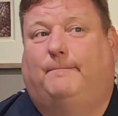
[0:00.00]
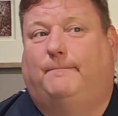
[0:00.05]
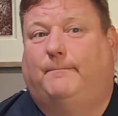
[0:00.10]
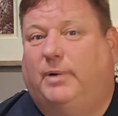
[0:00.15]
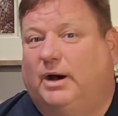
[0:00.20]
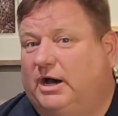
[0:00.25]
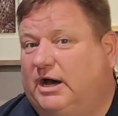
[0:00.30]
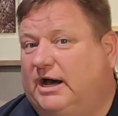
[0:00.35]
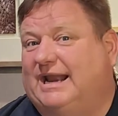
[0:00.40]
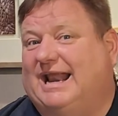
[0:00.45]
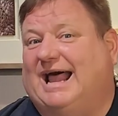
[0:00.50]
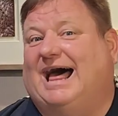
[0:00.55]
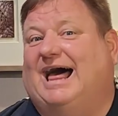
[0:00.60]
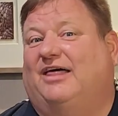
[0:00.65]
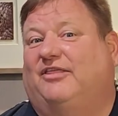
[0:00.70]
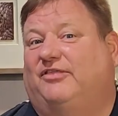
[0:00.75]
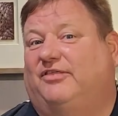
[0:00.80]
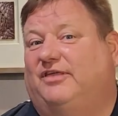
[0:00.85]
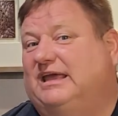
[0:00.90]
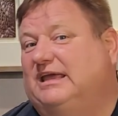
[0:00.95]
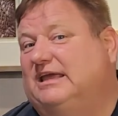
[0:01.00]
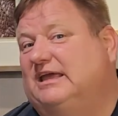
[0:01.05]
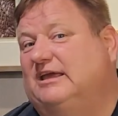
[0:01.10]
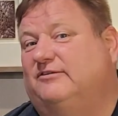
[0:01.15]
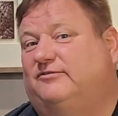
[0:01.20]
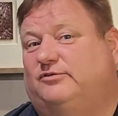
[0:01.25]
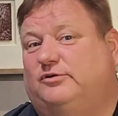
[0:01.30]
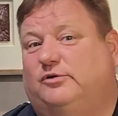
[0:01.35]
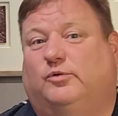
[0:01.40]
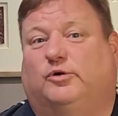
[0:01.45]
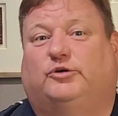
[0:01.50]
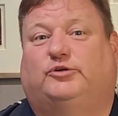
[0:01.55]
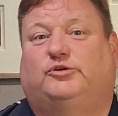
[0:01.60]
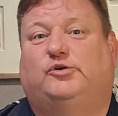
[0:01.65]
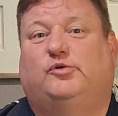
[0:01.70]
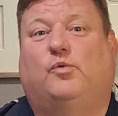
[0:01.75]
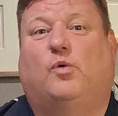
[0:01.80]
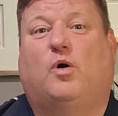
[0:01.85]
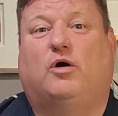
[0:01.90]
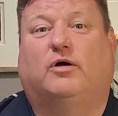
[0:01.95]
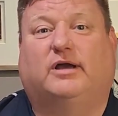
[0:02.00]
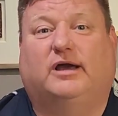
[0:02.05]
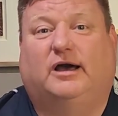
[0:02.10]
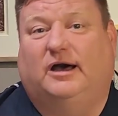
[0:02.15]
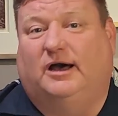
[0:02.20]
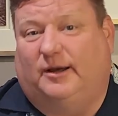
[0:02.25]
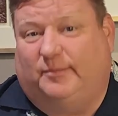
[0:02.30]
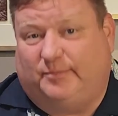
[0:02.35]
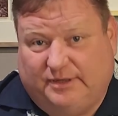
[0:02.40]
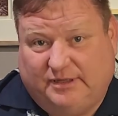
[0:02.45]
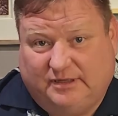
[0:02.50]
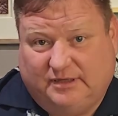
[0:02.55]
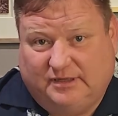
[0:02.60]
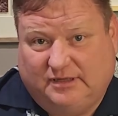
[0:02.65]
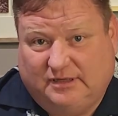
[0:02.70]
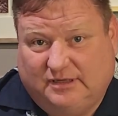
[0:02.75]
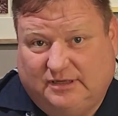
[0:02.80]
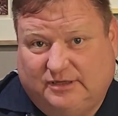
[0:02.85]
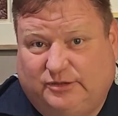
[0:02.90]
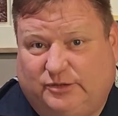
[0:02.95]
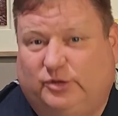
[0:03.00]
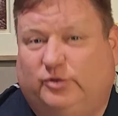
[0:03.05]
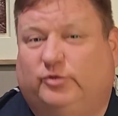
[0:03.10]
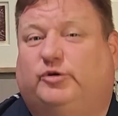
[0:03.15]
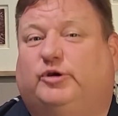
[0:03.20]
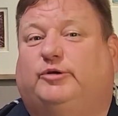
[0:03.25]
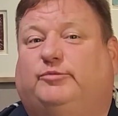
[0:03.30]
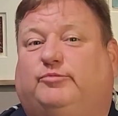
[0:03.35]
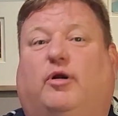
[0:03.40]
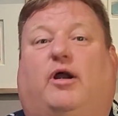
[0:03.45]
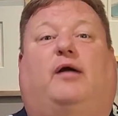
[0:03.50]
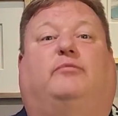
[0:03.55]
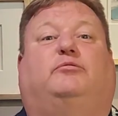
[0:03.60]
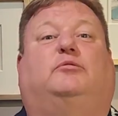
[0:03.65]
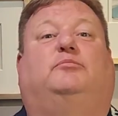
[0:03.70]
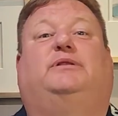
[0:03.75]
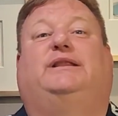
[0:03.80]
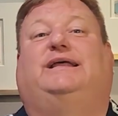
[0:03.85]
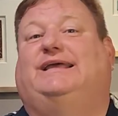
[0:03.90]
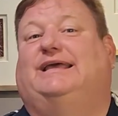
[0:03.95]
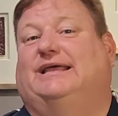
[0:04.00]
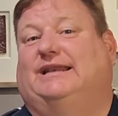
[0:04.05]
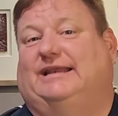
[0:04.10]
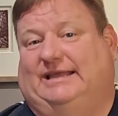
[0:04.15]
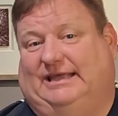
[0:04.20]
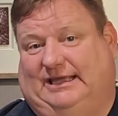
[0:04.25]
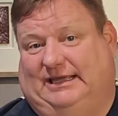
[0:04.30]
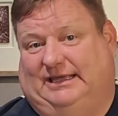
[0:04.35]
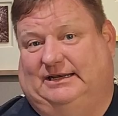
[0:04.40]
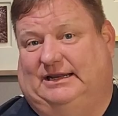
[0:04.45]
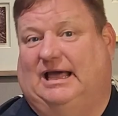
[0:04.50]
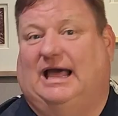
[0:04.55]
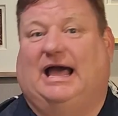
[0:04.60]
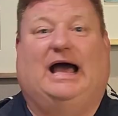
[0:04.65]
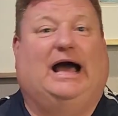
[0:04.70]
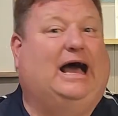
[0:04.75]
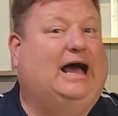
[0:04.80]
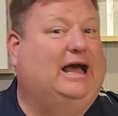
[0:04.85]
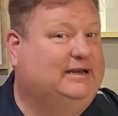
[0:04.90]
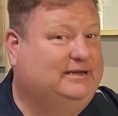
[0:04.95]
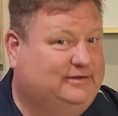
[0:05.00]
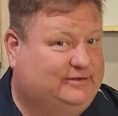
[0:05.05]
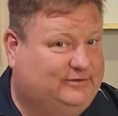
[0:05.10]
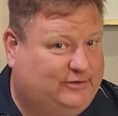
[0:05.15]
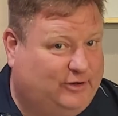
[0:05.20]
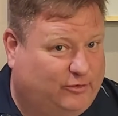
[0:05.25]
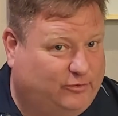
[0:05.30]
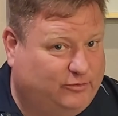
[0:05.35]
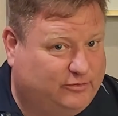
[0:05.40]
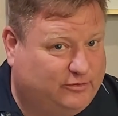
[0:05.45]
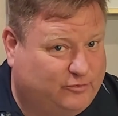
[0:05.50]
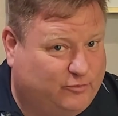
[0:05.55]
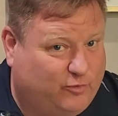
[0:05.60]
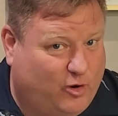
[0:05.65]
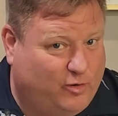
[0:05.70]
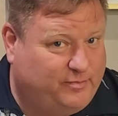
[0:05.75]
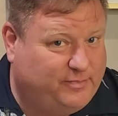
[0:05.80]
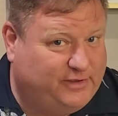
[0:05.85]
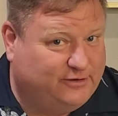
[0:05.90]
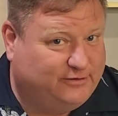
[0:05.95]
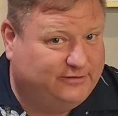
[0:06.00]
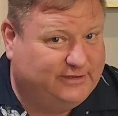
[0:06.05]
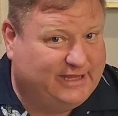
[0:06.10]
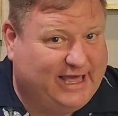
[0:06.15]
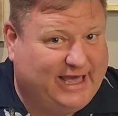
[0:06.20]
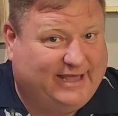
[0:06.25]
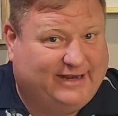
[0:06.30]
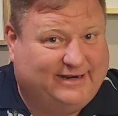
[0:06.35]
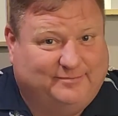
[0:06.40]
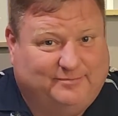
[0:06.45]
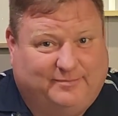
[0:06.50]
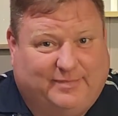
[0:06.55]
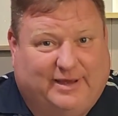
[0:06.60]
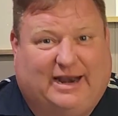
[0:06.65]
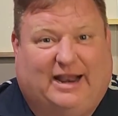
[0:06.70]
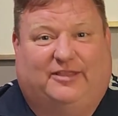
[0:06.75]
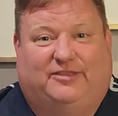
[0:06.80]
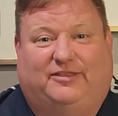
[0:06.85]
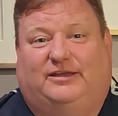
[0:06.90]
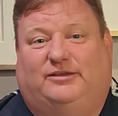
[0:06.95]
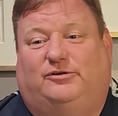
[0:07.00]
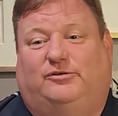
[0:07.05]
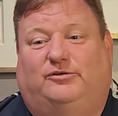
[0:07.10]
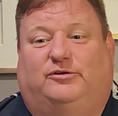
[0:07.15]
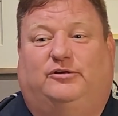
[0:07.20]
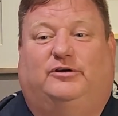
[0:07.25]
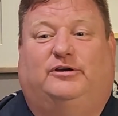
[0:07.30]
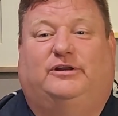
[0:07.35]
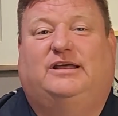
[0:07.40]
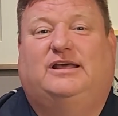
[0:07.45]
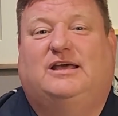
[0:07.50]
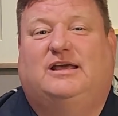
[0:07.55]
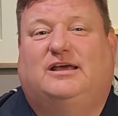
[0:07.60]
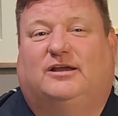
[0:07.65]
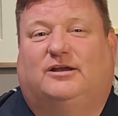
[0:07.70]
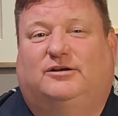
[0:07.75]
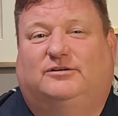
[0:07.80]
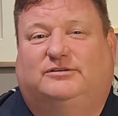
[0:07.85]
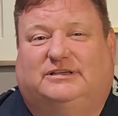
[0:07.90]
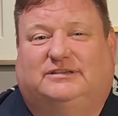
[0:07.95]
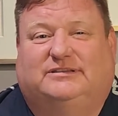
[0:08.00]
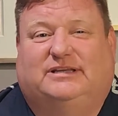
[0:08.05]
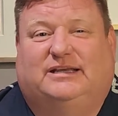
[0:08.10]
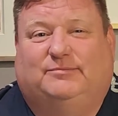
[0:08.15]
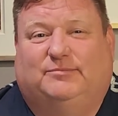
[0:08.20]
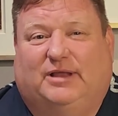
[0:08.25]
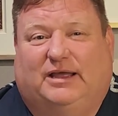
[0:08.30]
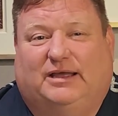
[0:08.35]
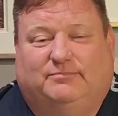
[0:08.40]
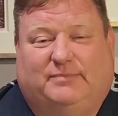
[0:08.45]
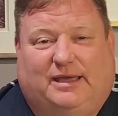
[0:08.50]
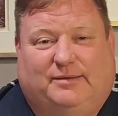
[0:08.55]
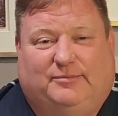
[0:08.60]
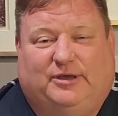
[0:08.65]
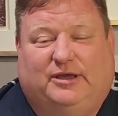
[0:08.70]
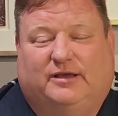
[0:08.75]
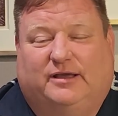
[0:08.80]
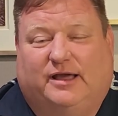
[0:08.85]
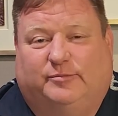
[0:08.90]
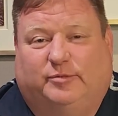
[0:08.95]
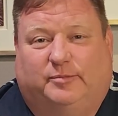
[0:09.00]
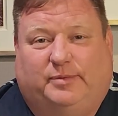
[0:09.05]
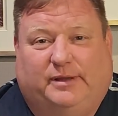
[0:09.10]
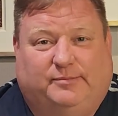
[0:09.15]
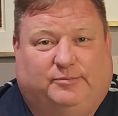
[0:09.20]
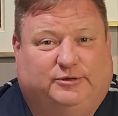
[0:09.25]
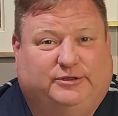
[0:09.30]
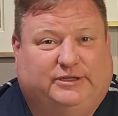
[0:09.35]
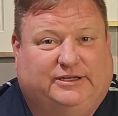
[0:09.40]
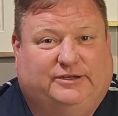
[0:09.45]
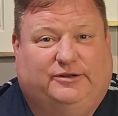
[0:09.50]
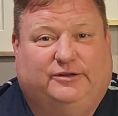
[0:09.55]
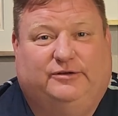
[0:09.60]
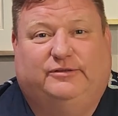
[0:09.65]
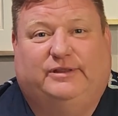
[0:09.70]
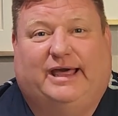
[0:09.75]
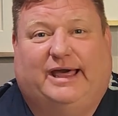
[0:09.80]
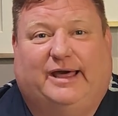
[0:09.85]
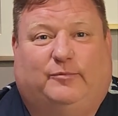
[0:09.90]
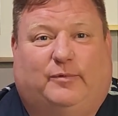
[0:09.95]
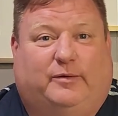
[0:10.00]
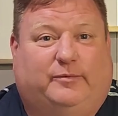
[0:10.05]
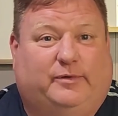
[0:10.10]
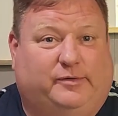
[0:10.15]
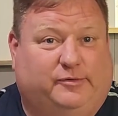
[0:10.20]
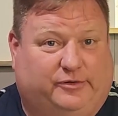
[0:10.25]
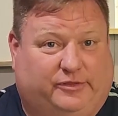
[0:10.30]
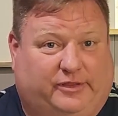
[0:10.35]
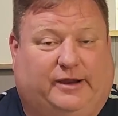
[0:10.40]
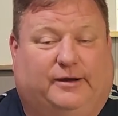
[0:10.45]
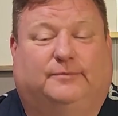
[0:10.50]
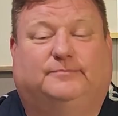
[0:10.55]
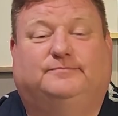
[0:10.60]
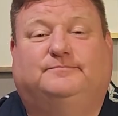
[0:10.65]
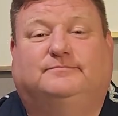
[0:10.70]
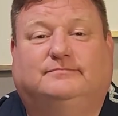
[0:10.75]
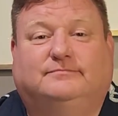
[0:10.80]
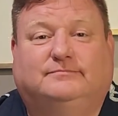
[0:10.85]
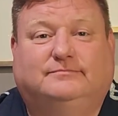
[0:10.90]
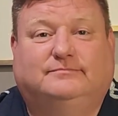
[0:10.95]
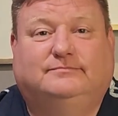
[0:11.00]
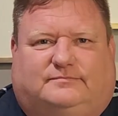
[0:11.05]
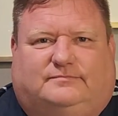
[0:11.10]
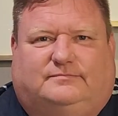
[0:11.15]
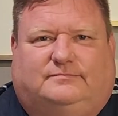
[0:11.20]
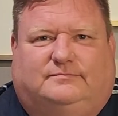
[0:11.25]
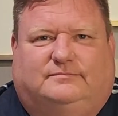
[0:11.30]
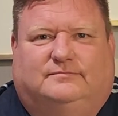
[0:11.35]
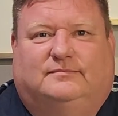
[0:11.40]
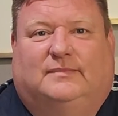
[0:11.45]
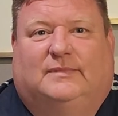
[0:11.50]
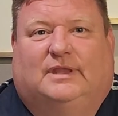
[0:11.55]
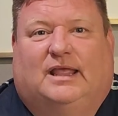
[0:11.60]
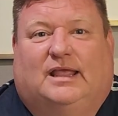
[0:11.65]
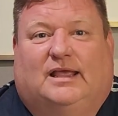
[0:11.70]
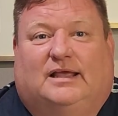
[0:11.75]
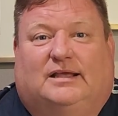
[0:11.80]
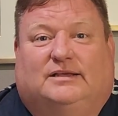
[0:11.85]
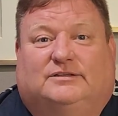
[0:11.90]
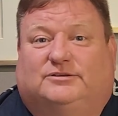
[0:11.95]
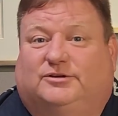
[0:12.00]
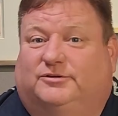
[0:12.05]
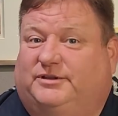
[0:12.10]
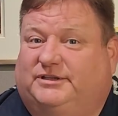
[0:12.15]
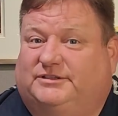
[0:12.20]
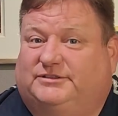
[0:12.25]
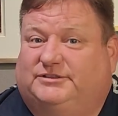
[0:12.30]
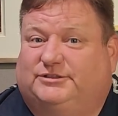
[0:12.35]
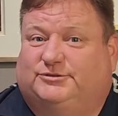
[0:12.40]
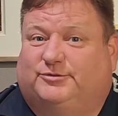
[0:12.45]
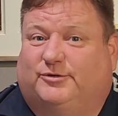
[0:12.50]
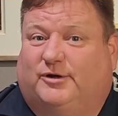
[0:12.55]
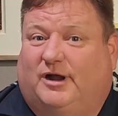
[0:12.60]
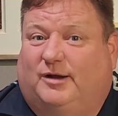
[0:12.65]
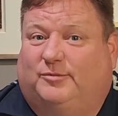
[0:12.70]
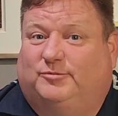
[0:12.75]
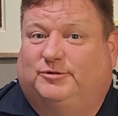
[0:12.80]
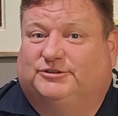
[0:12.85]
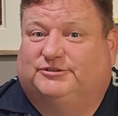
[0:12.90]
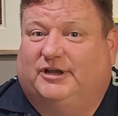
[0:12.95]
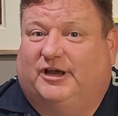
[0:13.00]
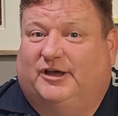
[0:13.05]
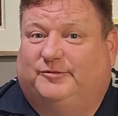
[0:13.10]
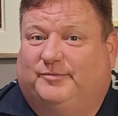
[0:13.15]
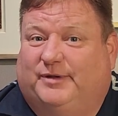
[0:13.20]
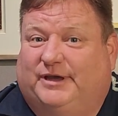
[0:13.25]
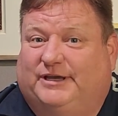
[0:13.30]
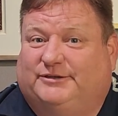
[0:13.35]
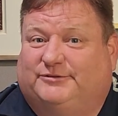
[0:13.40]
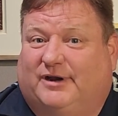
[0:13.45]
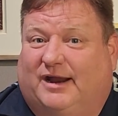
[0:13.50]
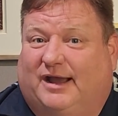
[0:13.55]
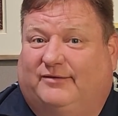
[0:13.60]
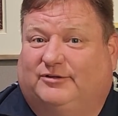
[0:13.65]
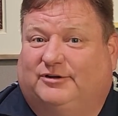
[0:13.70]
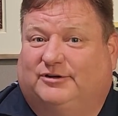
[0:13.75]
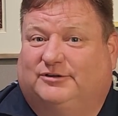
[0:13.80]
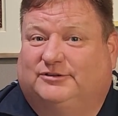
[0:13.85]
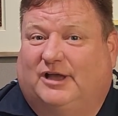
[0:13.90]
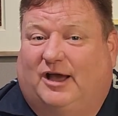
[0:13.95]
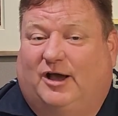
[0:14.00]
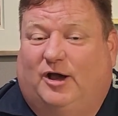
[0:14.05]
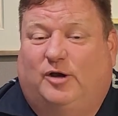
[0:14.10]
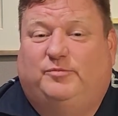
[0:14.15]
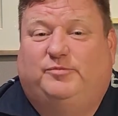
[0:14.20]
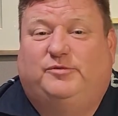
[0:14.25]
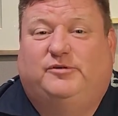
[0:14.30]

but I think if you were to walk up, you could probably get in. Don't quote me on that, but I think you could, because it seemed like maybe a couple people did do that while we were there. So this is Rob with South Main Travelers. I hope